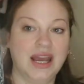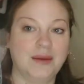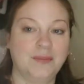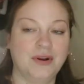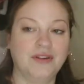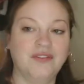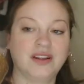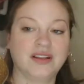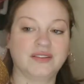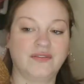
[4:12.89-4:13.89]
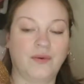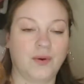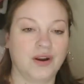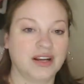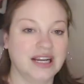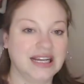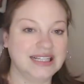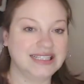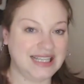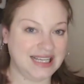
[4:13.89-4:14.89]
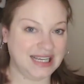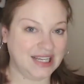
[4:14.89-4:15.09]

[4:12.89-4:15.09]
and perfect for tea.